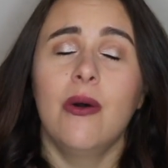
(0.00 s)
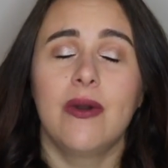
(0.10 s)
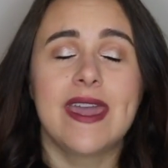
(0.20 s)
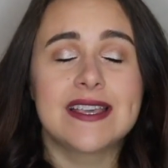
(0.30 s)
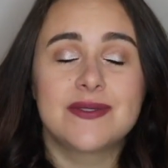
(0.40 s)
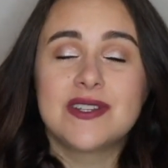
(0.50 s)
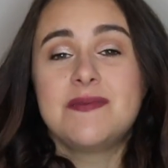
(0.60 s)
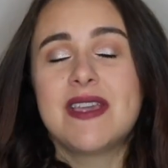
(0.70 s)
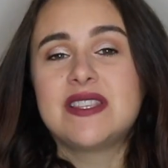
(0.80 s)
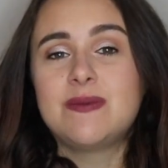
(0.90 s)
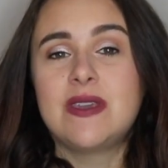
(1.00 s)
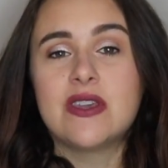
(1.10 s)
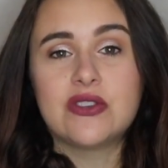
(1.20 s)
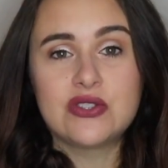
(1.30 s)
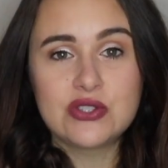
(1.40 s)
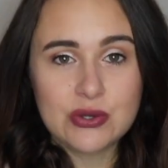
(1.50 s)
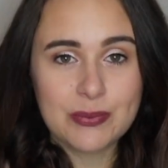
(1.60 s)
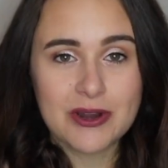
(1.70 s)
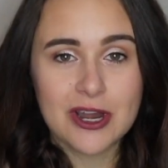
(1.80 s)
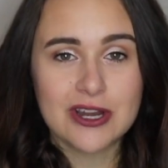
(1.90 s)
weeks, which makes me
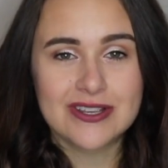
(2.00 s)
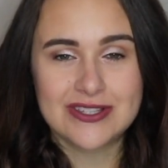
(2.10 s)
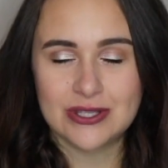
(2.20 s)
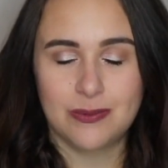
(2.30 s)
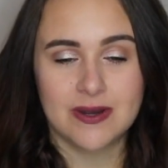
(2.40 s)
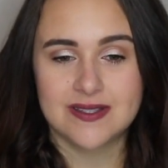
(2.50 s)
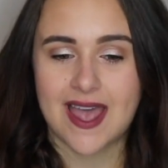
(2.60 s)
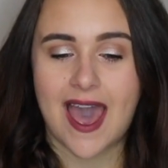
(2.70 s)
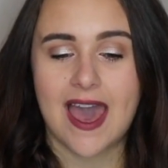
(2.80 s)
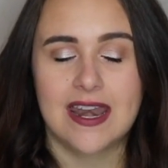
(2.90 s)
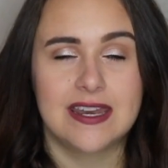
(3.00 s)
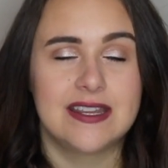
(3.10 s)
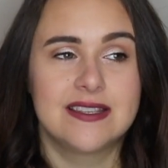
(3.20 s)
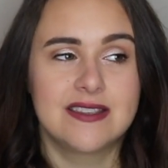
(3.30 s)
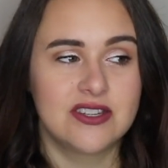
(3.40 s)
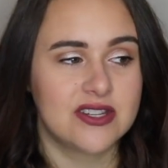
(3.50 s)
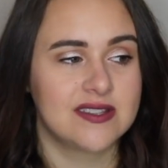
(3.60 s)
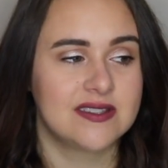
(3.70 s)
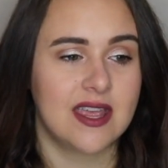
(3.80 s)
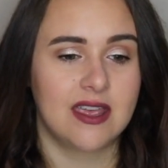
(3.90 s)
super sad. It is
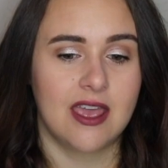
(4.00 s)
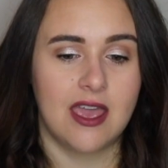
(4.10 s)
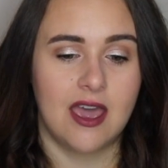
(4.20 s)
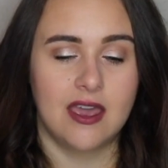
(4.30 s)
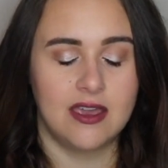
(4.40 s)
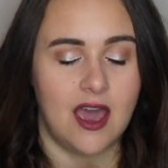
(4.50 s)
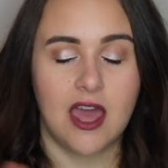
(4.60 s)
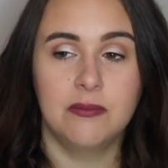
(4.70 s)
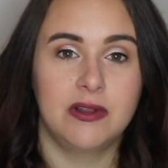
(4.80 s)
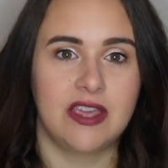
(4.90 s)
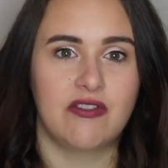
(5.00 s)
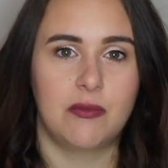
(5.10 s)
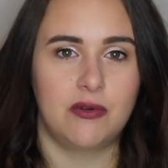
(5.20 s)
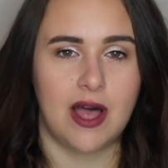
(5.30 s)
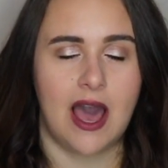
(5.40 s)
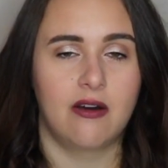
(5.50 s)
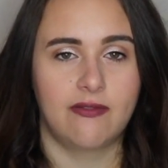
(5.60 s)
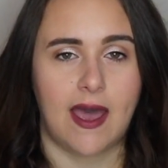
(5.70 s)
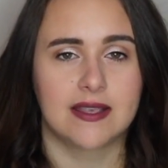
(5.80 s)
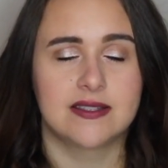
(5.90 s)
just unbelievable how
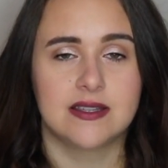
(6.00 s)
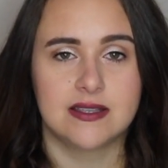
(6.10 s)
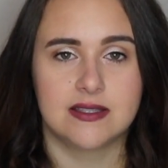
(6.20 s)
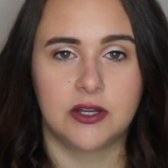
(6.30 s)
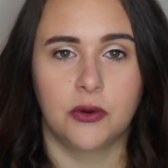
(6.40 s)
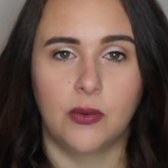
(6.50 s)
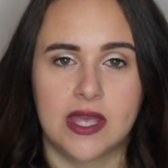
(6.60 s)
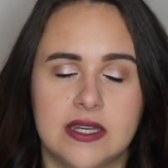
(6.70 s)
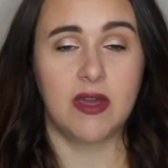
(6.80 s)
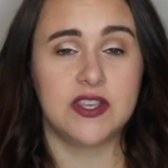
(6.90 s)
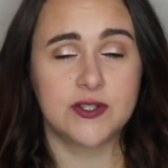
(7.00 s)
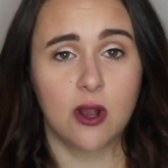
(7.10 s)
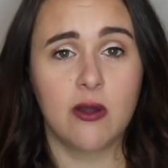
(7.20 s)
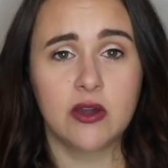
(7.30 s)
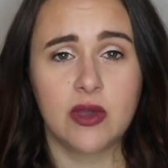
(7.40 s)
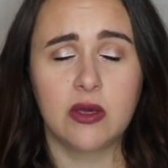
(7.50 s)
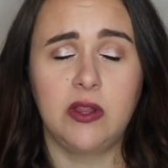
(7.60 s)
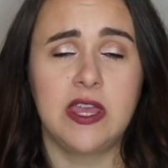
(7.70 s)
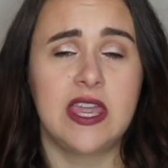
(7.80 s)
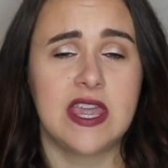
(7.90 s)
fast this year went. But he's growing
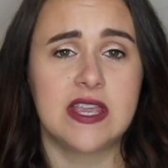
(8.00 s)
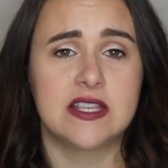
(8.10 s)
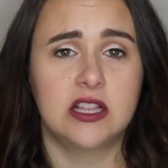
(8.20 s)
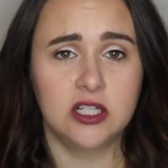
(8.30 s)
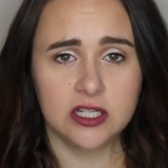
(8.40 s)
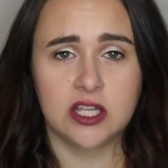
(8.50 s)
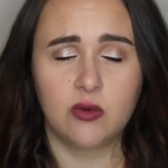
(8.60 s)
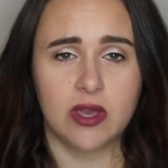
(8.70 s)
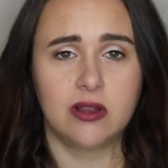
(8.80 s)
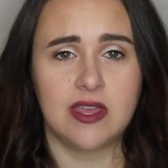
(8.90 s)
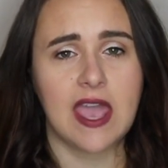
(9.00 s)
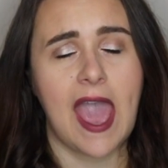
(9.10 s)
quickly, he's learning quickly,